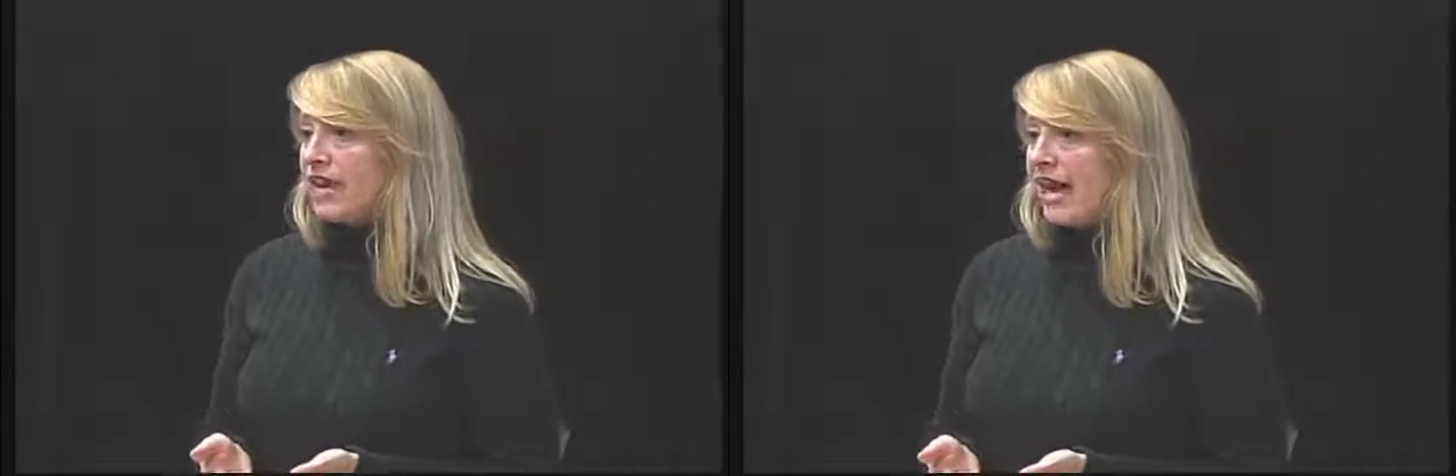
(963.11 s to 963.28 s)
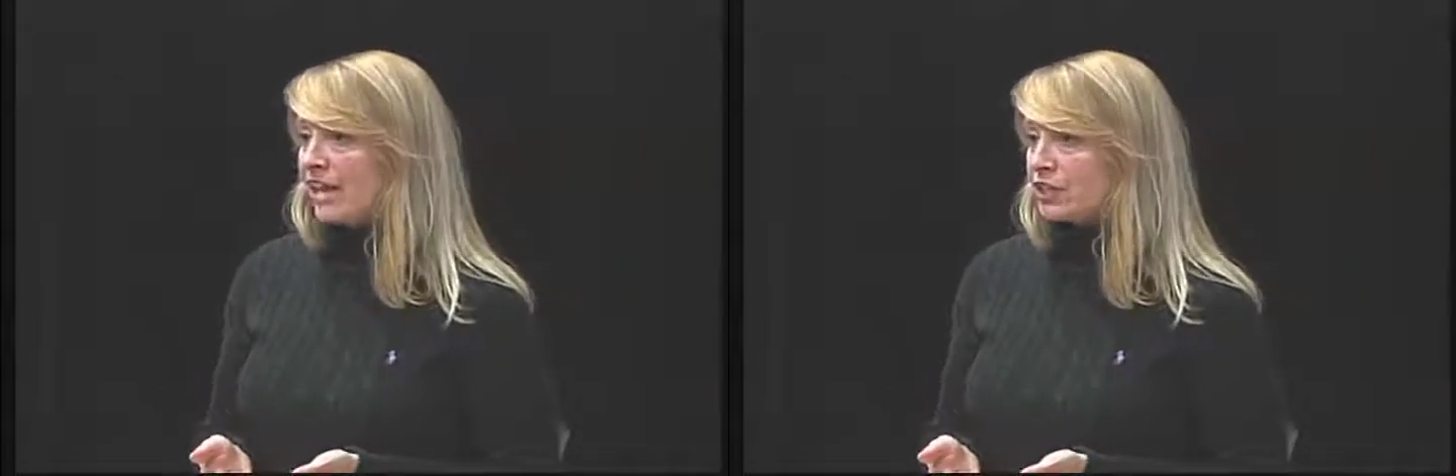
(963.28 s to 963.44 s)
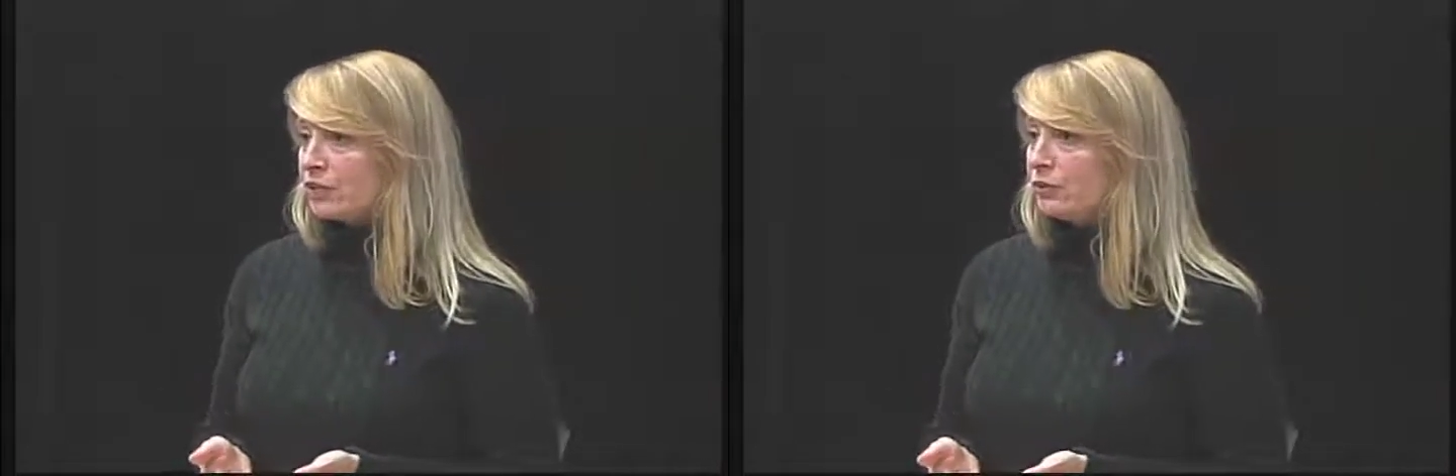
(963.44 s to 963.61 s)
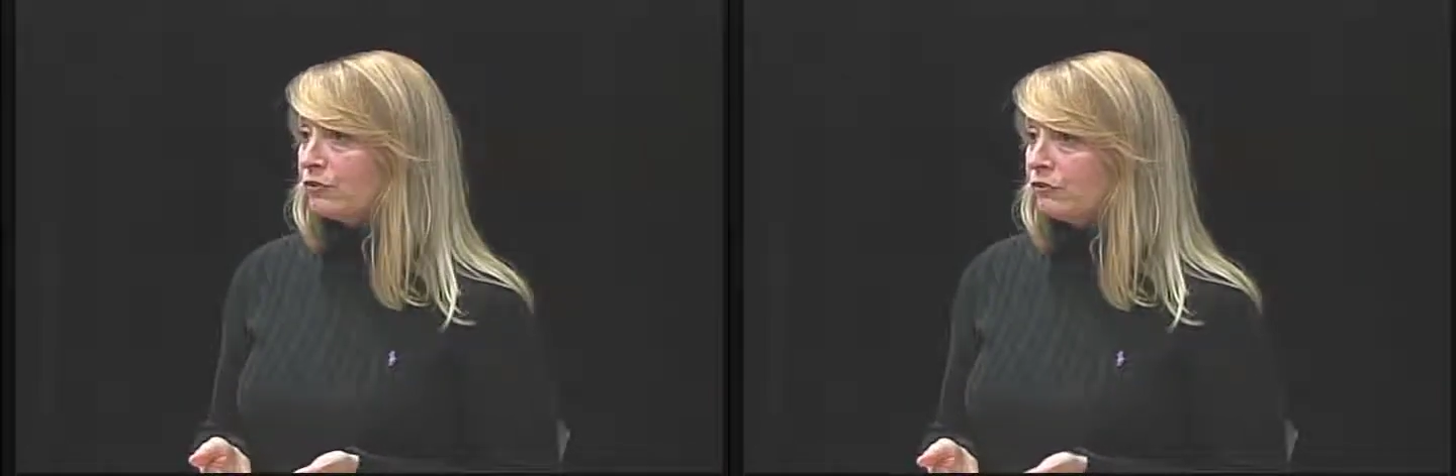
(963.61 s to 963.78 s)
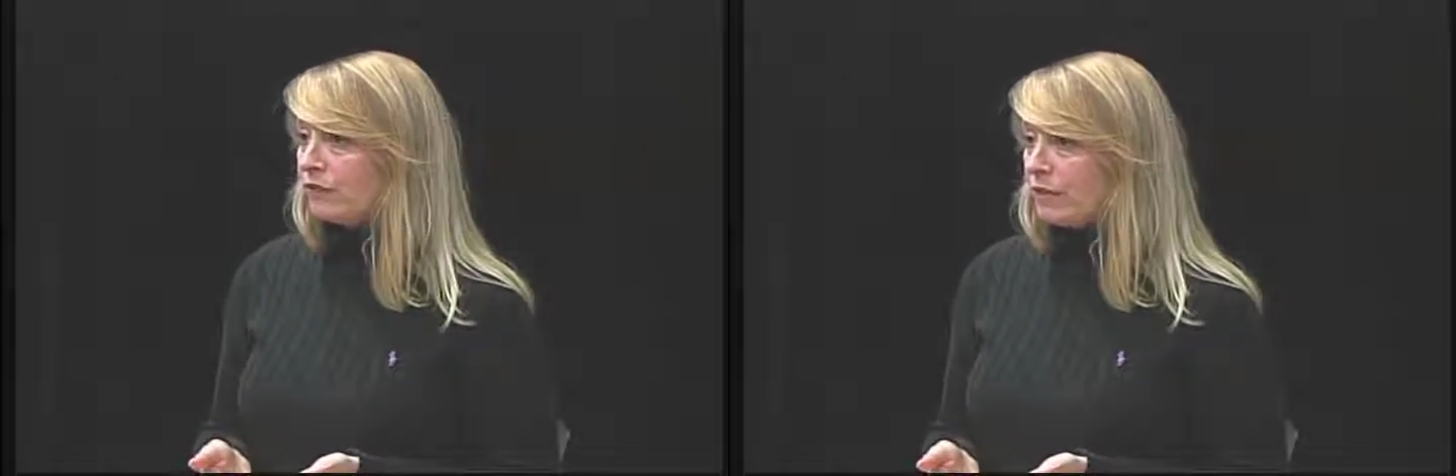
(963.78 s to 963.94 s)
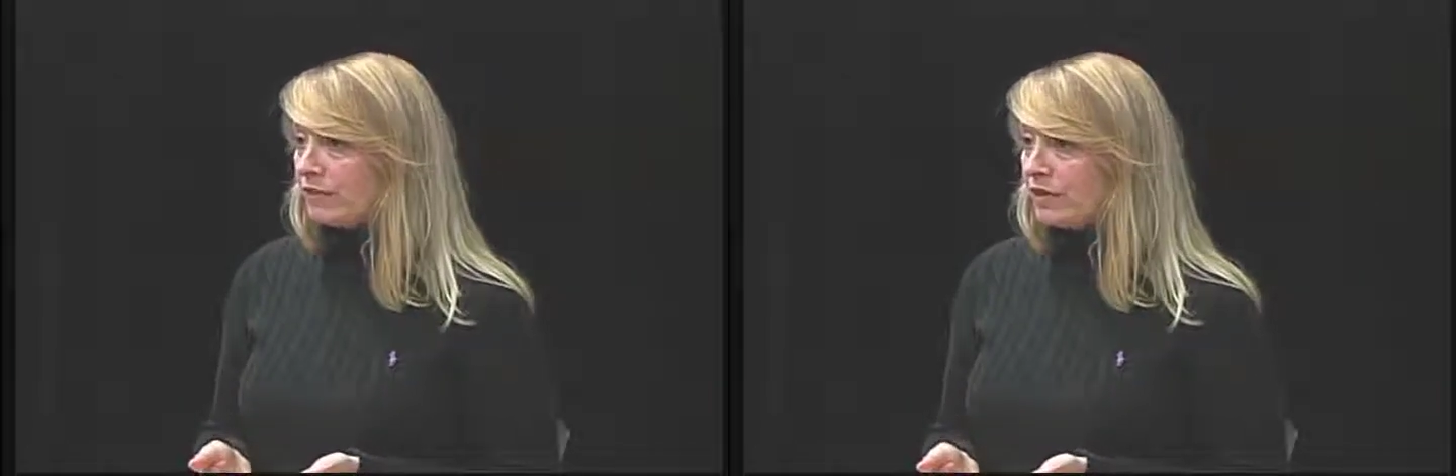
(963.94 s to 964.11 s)
actual
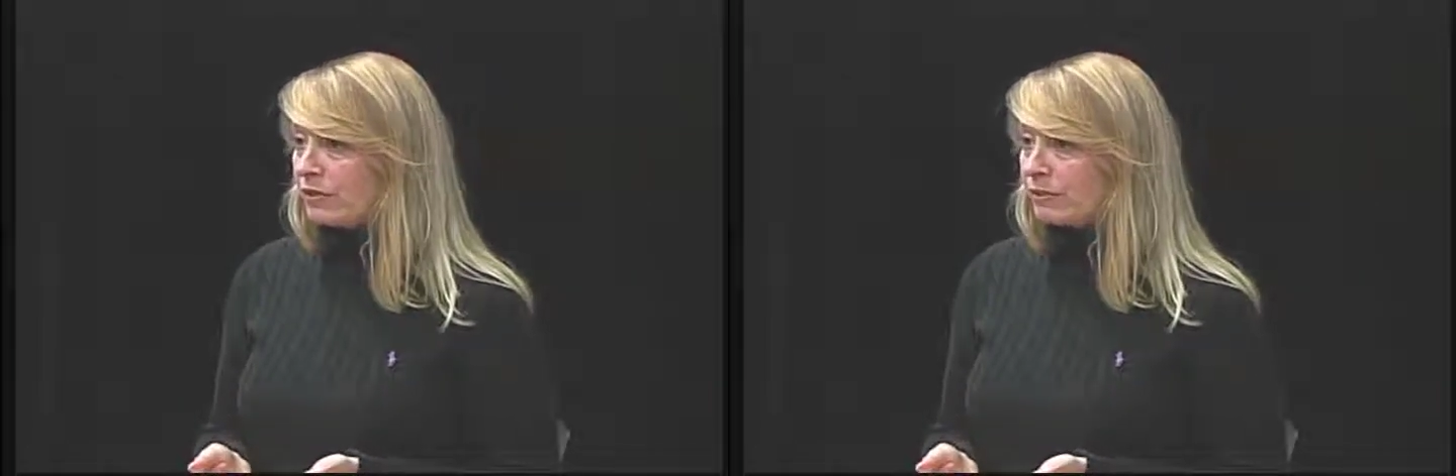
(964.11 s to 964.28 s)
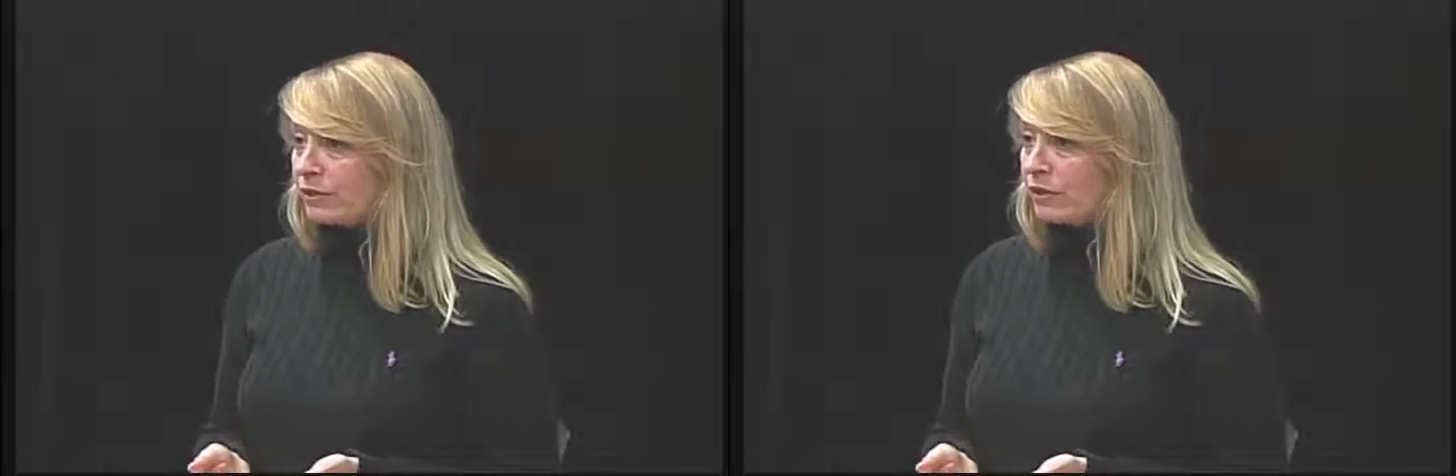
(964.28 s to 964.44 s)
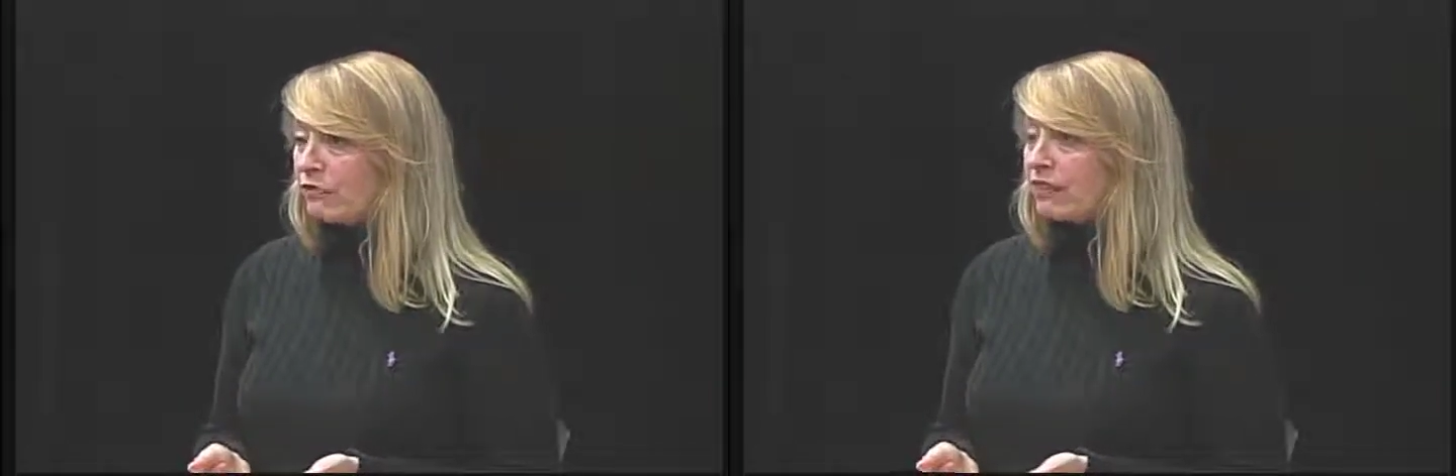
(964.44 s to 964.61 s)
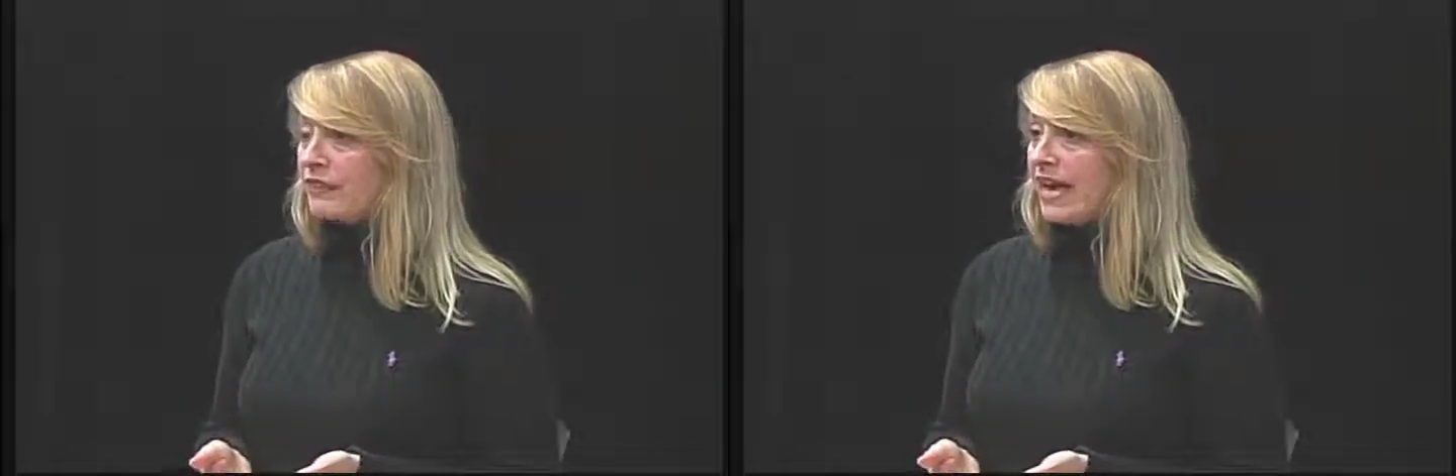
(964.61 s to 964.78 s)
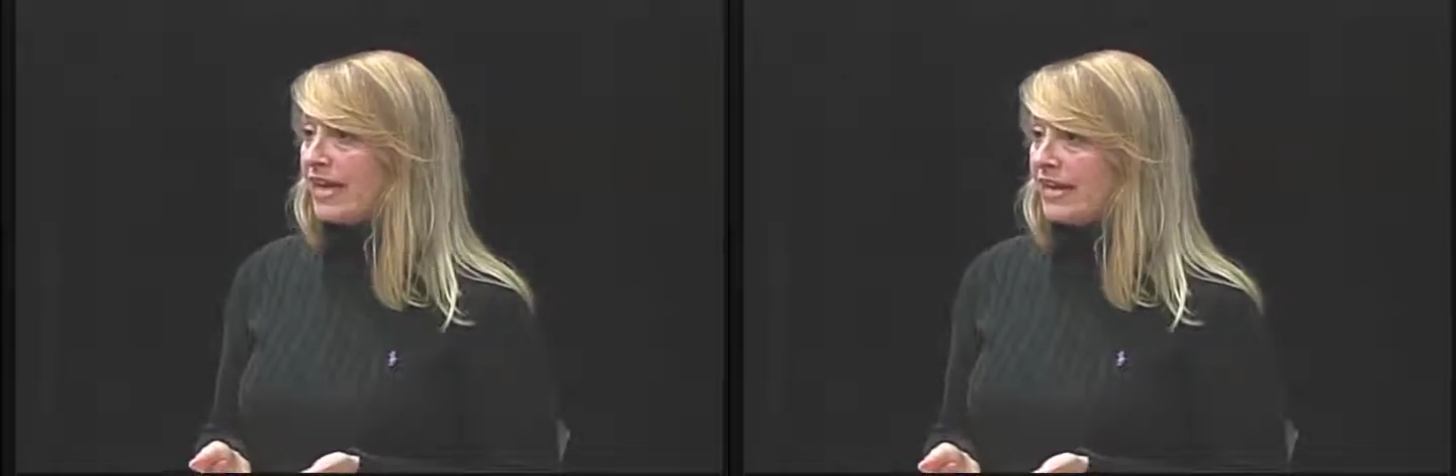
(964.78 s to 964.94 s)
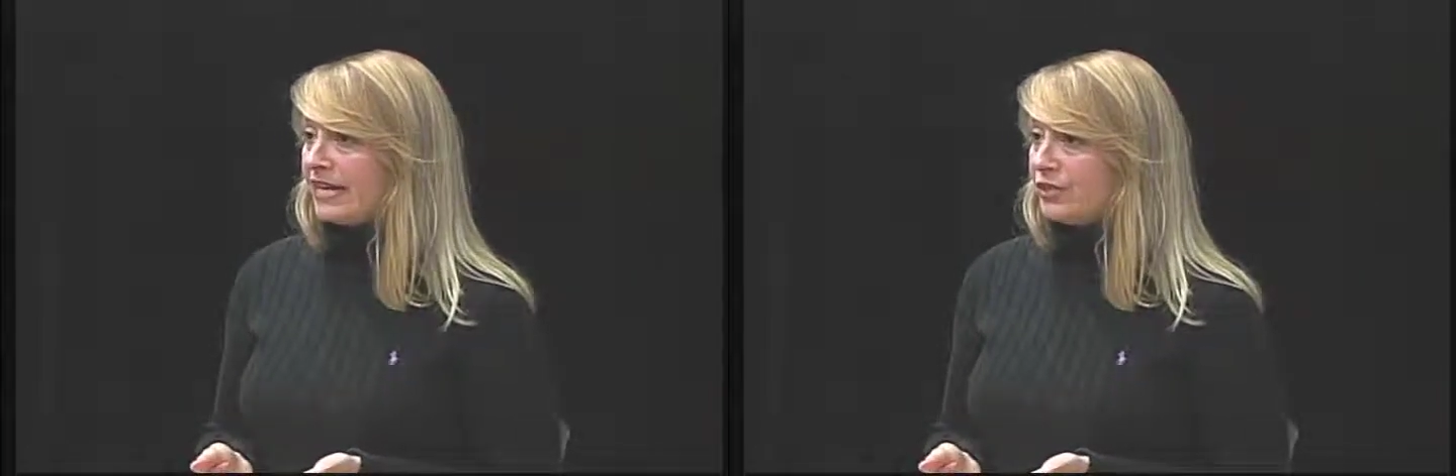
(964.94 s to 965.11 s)
phone number for that
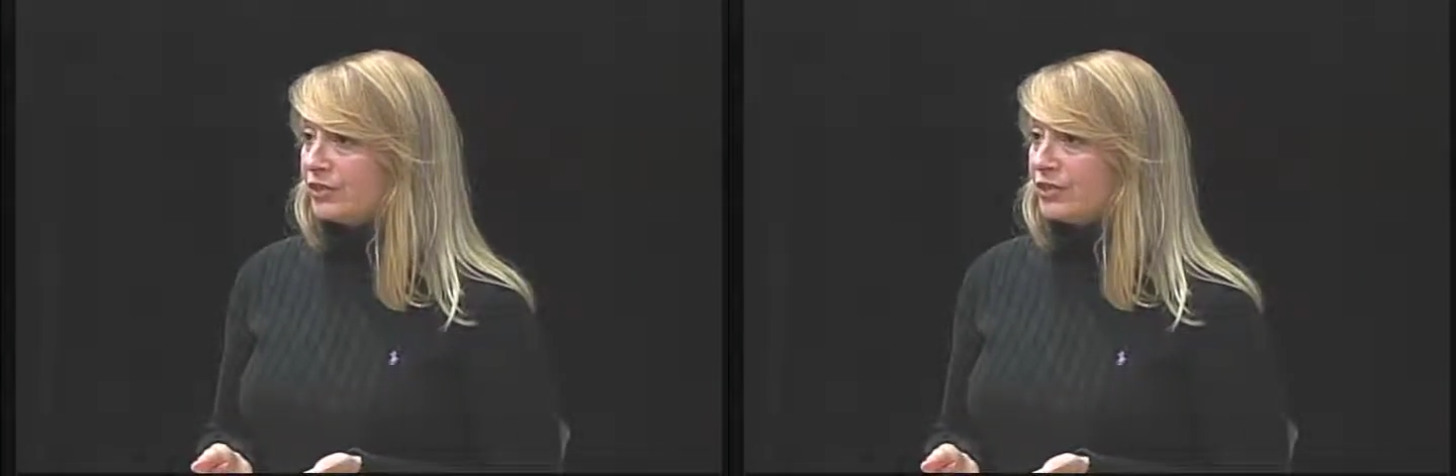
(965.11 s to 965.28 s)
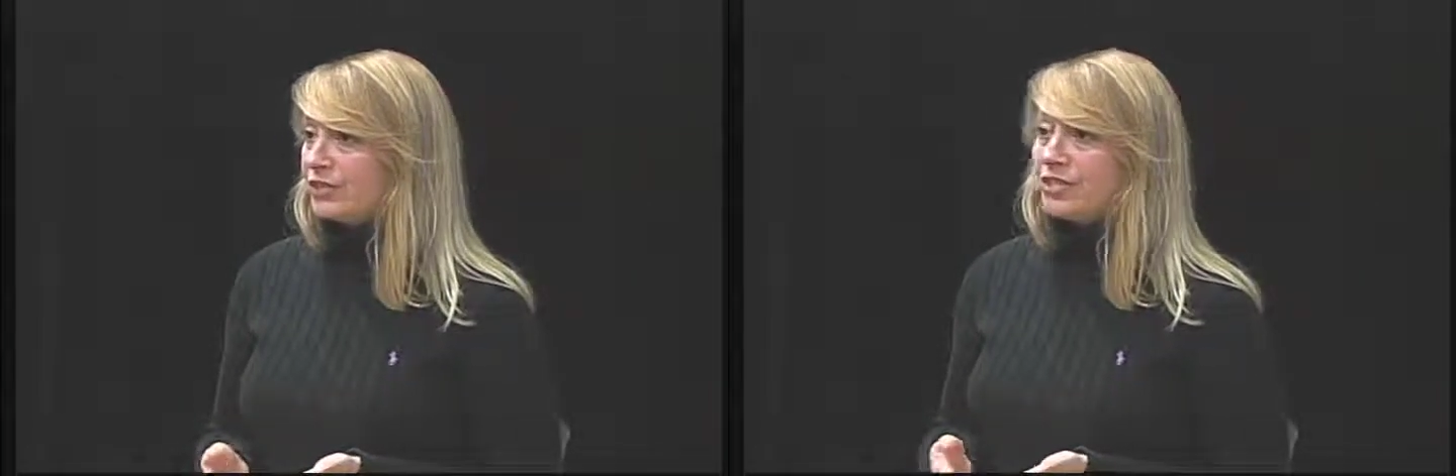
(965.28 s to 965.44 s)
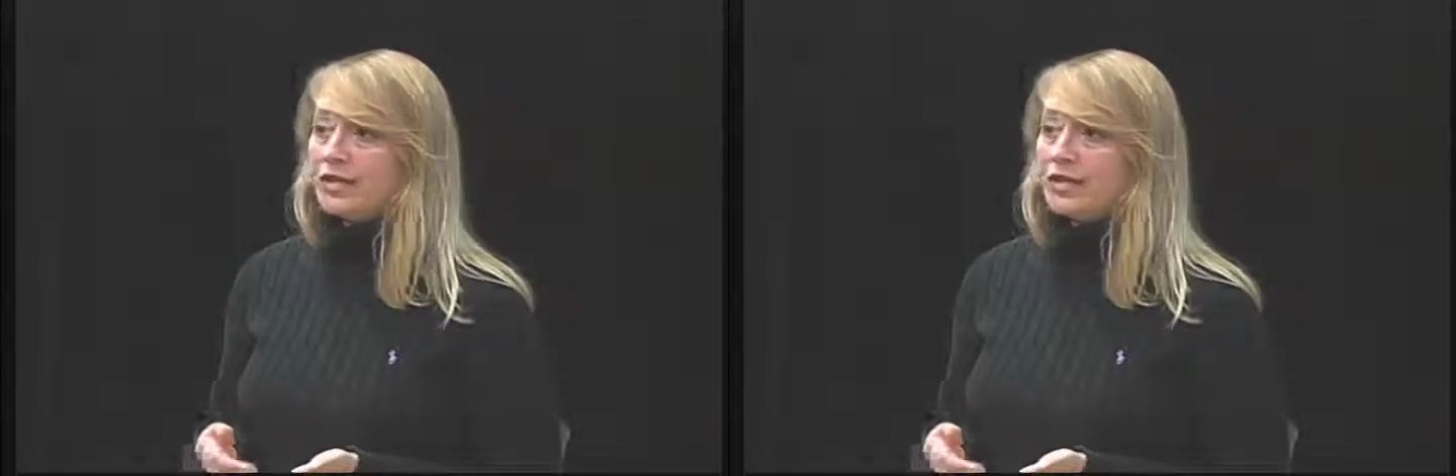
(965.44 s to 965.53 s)
agency,